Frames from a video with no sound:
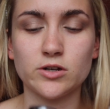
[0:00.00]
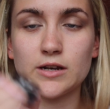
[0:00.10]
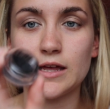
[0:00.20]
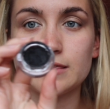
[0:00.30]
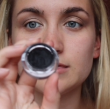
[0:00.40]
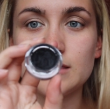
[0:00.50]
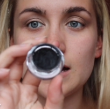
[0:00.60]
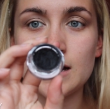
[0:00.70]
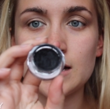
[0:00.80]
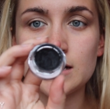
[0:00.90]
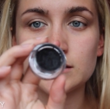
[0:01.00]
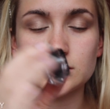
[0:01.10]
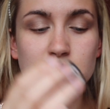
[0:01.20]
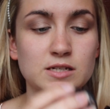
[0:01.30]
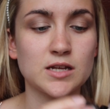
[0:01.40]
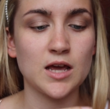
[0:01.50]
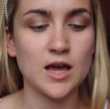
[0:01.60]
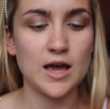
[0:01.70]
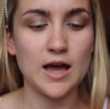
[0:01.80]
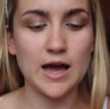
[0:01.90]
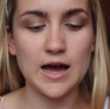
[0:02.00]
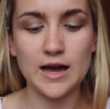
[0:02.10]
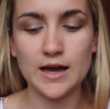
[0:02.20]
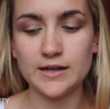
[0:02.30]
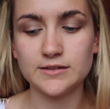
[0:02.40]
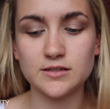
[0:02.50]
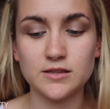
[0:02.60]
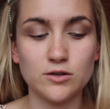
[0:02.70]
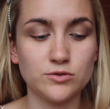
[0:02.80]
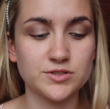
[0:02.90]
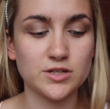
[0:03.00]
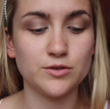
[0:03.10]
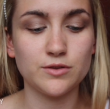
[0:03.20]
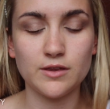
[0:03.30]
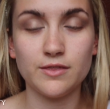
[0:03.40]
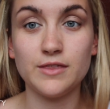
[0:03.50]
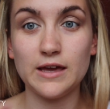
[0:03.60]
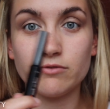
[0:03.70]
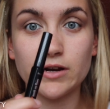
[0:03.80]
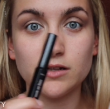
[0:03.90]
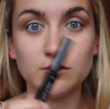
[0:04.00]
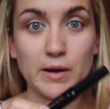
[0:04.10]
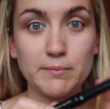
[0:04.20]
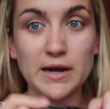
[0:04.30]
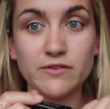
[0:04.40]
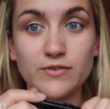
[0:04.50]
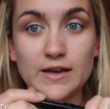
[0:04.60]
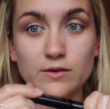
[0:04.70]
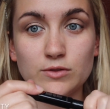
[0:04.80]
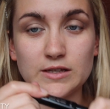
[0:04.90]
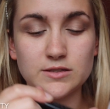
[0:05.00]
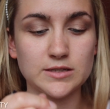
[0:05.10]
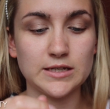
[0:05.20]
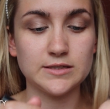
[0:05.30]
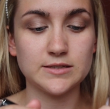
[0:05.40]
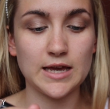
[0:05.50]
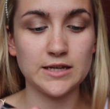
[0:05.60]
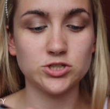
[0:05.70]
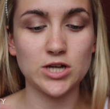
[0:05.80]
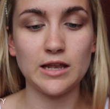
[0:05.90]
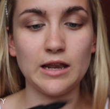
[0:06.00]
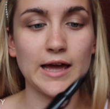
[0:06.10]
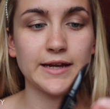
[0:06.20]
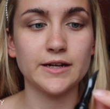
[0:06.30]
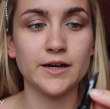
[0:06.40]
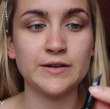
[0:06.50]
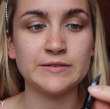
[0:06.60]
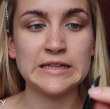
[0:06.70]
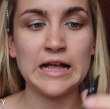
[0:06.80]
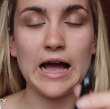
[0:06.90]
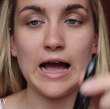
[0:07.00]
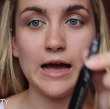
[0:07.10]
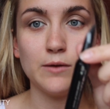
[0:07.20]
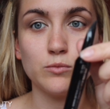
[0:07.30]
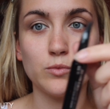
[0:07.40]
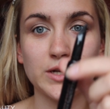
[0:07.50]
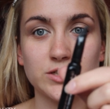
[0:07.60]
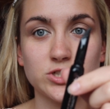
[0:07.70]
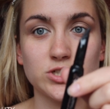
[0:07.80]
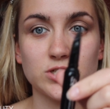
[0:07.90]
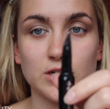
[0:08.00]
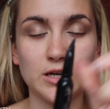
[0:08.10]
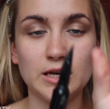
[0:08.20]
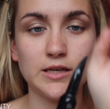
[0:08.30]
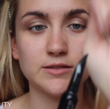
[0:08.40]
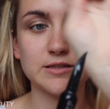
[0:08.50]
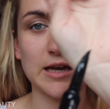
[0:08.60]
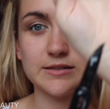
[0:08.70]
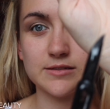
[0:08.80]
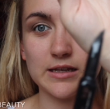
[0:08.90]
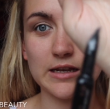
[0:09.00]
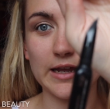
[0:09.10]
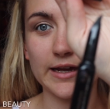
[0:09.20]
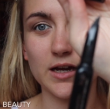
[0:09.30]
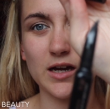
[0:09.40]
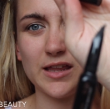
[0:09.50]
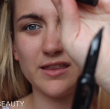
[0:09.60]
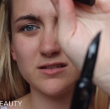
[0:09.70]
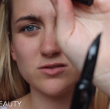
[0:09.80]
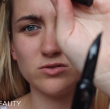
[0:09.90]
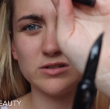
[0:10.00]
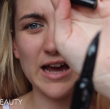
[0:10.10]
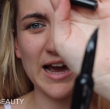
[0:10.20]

look like that, and they're real by Benefit. This is a gel liner, which has like, I think it's called an